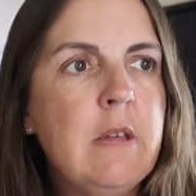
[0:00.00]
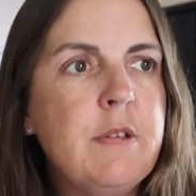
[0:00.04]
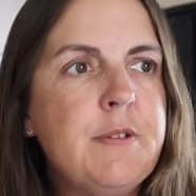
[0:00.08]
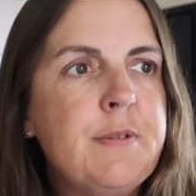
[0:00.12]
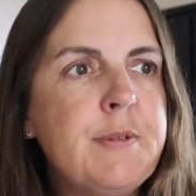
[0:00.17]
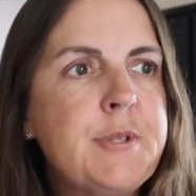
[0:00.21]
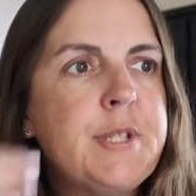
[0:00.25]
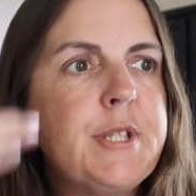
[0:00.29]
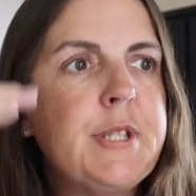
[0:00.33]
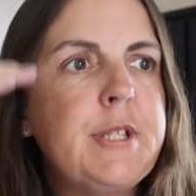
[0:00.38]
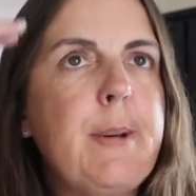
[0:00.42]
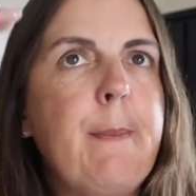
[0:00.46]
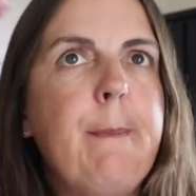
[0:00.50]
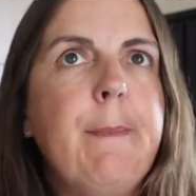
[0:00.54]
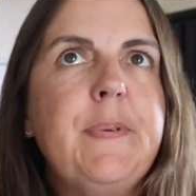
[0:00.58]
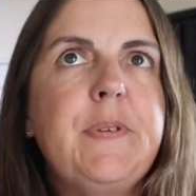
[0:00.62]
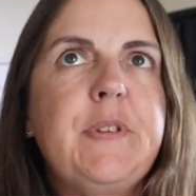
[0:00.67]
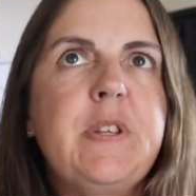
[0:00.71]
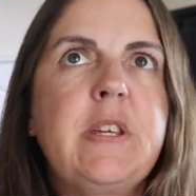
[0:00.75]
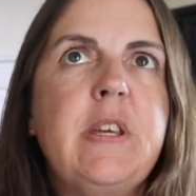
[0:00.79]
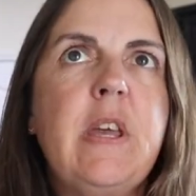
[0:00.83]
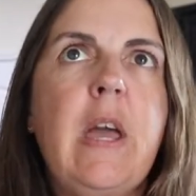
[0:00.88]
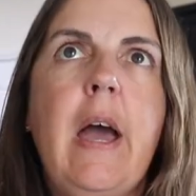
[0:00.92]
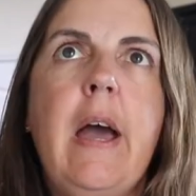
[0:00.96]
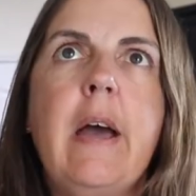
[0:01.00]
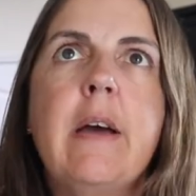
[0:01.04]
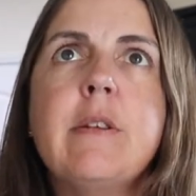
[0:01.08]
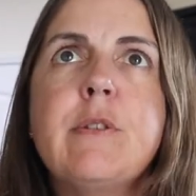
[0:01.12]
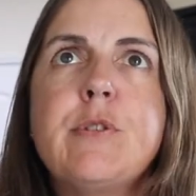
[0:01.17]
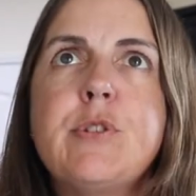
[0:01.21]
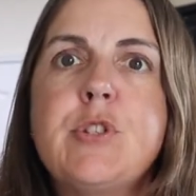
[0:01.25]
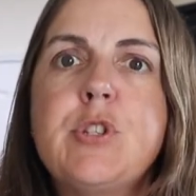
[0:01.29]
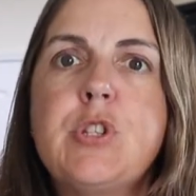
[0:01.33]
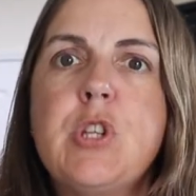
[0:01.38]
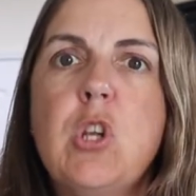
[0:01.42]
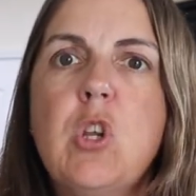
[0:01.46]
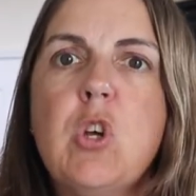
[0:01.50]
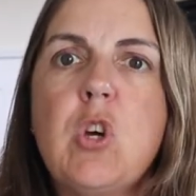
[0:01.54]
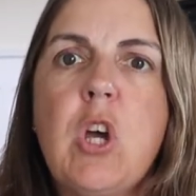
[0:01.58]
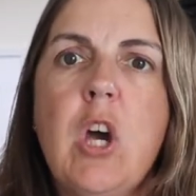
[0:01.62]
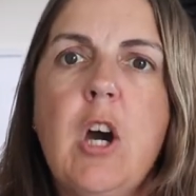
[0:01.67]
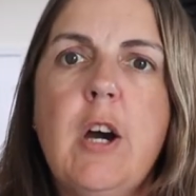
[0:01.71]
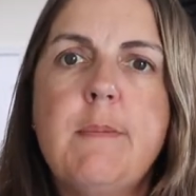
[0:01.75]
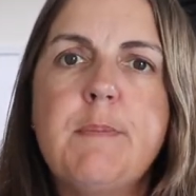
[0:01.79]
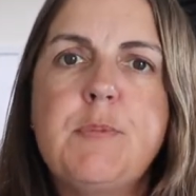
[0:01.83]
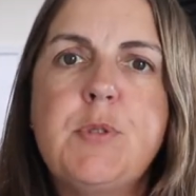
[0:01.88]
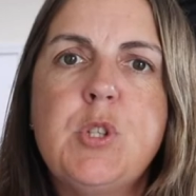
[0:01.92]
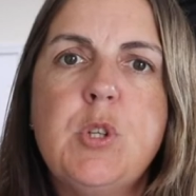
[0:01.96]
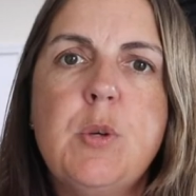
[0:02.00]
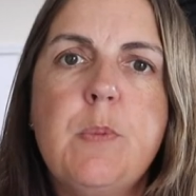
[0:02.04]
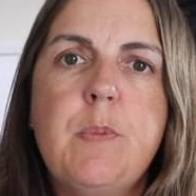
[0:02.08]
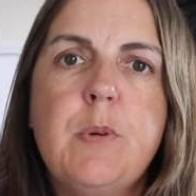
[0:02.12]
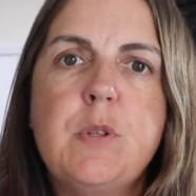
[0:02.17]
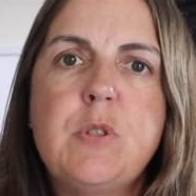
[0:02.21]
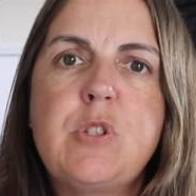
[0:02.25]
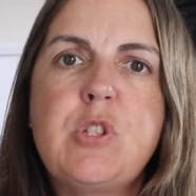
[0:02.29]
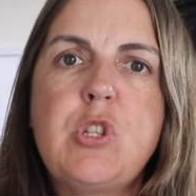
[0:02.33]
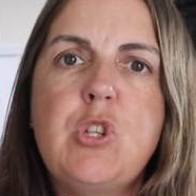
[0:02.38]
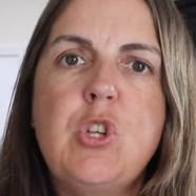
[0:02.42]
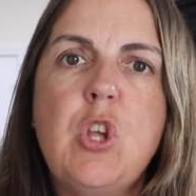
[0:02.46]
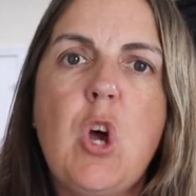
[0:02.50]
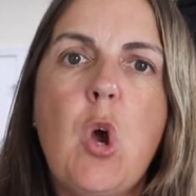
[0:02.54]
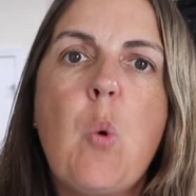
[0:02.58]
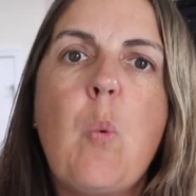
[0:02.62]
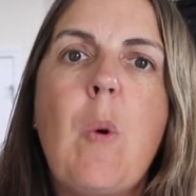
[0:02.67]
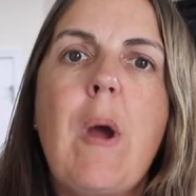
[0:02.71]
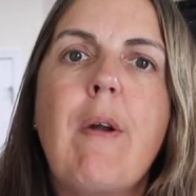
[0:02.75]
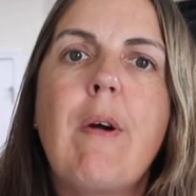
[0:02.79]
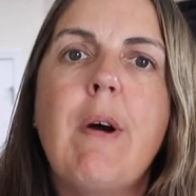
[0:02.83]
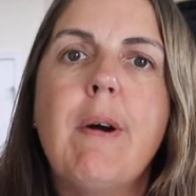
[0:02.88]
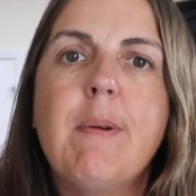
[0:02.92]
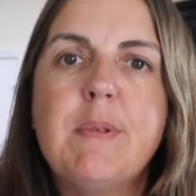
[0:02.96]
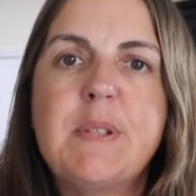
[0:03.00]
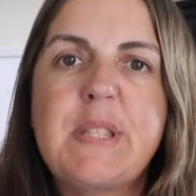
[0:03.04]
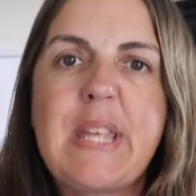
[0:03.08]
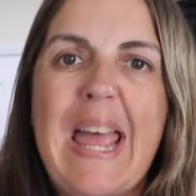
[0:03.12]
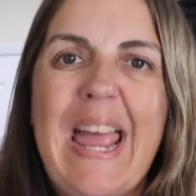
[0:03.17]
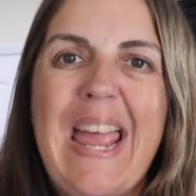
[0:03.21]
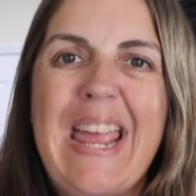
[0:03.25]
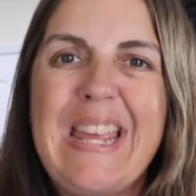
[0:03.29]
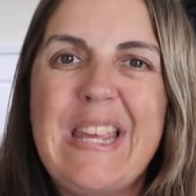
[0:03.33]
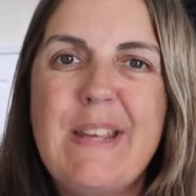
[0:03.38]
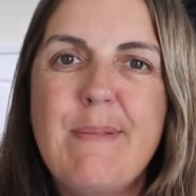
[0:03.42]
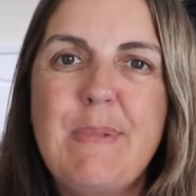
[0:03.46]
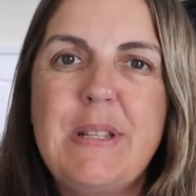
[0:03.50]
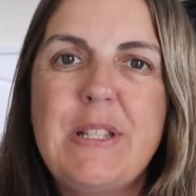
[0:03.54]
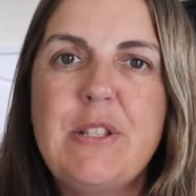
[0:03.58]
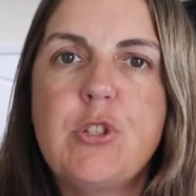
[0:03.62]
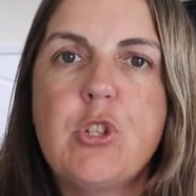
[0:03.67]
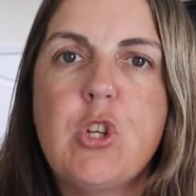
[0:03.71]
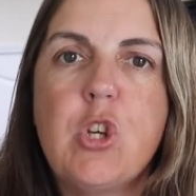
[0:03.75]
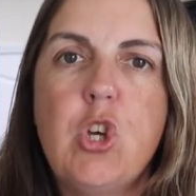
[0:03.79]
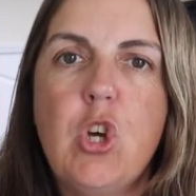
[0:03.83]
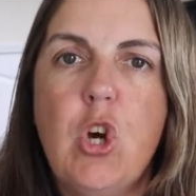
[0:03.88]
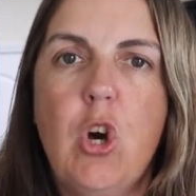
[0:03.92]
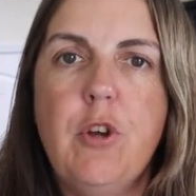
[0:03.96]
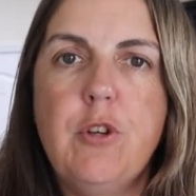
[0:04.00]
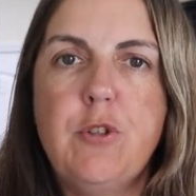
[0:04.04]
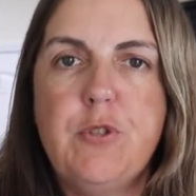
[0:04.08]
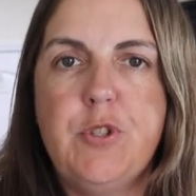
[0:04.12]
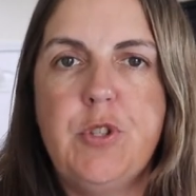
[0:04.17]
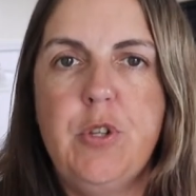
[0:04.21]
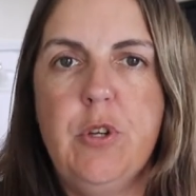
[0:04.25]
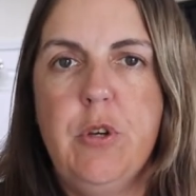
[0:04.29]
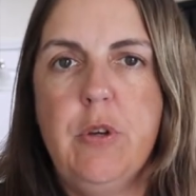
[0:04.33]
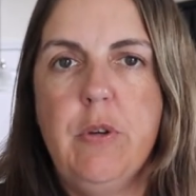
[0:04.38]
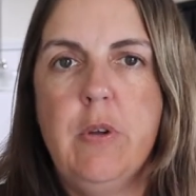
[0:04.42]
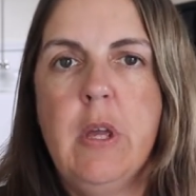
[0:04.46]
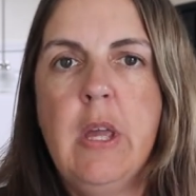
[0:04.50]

somebody to look up to but to know where I was aiming to go to